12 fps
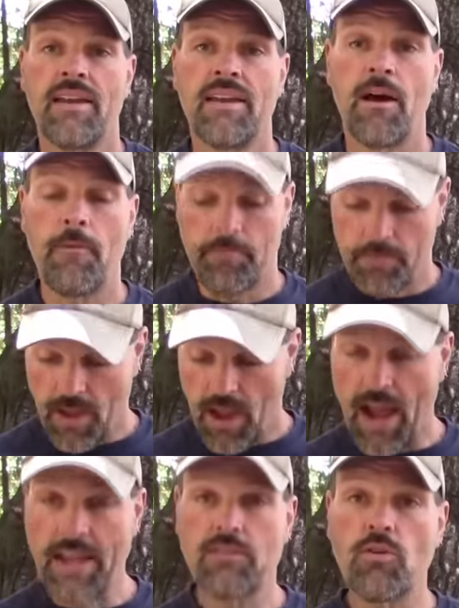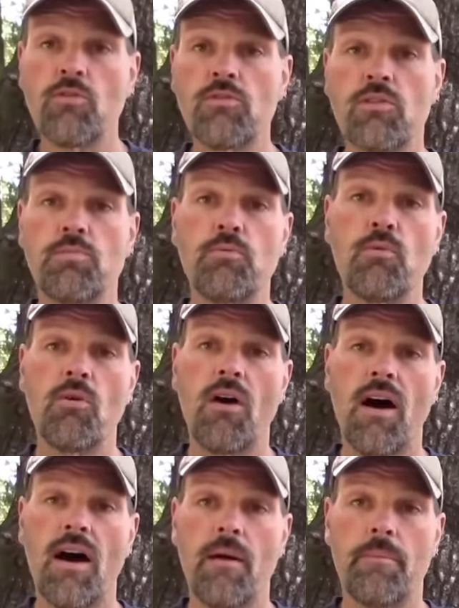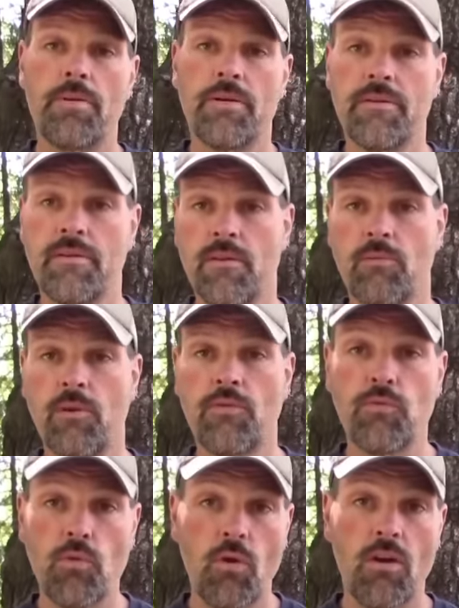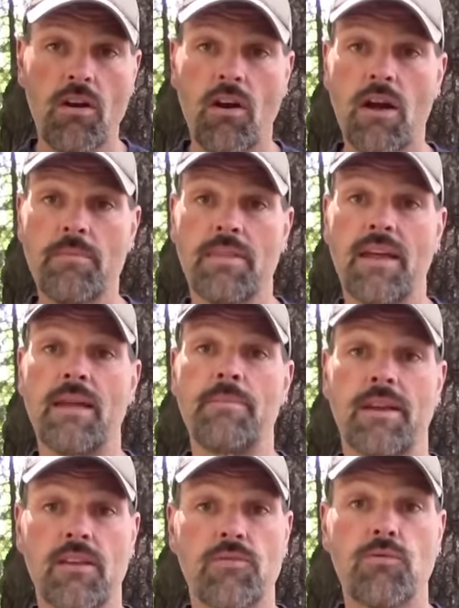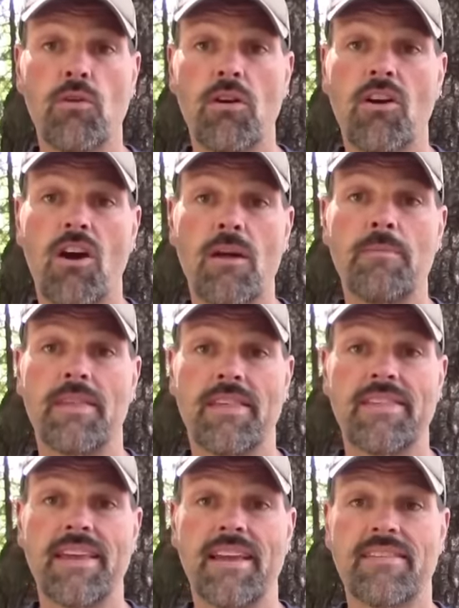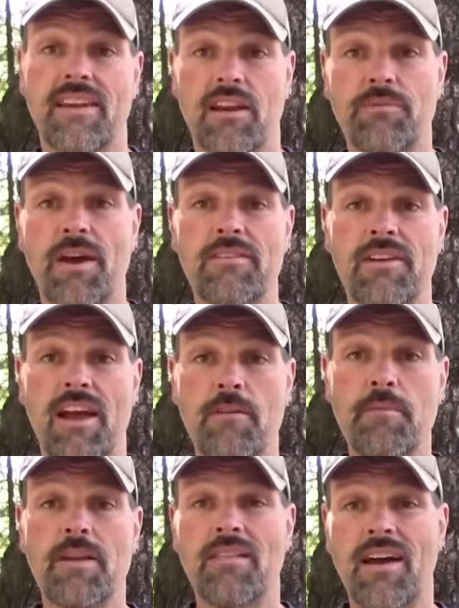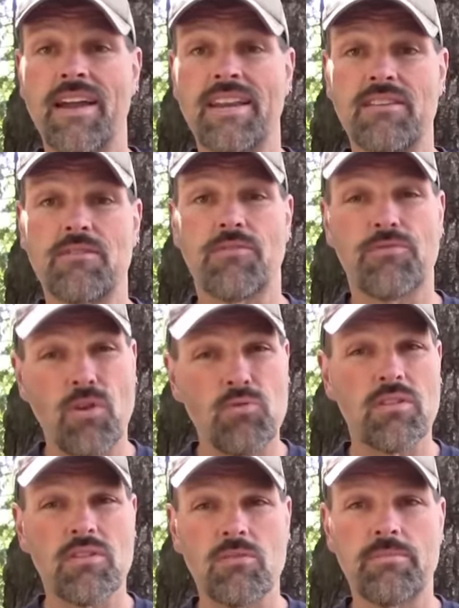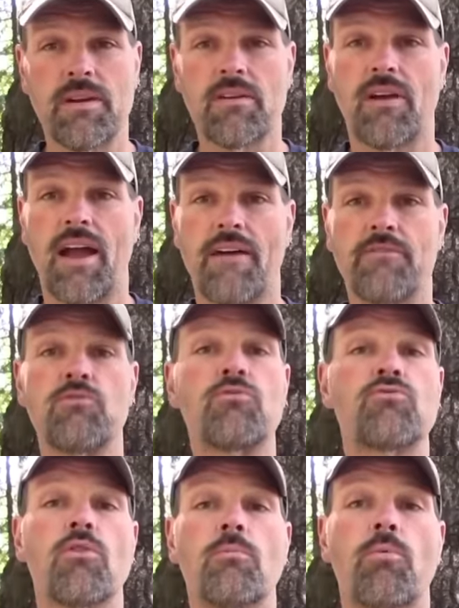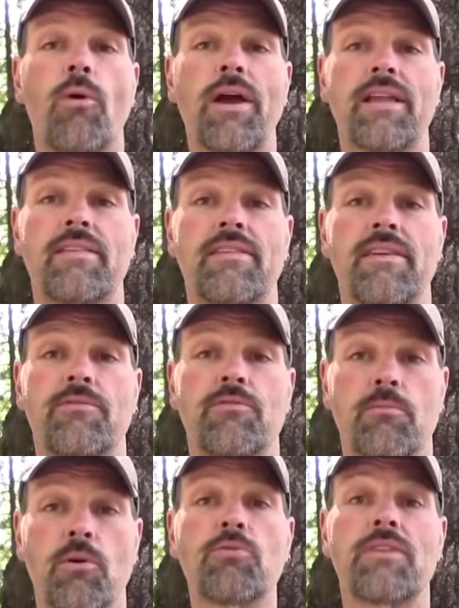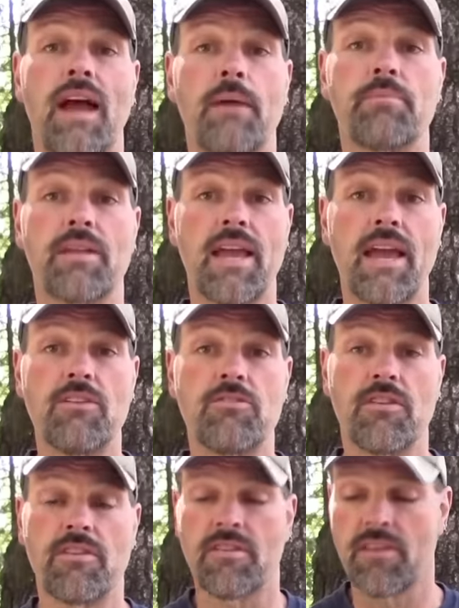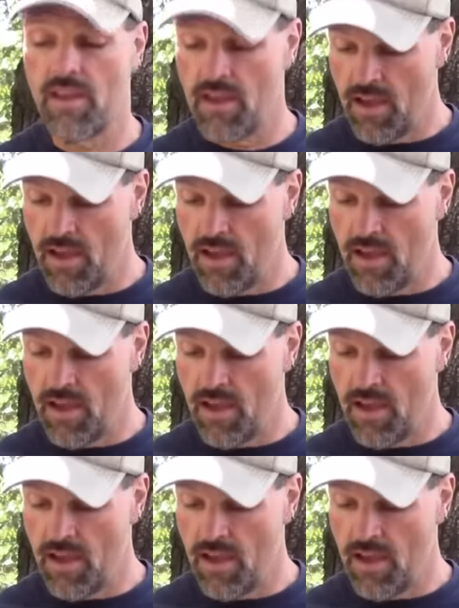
Now, I don't spool up with fluorocarbon line because fluorocarbon sinks and I'd rather have my line either float a little bit or have neutral buoyancy for most applications.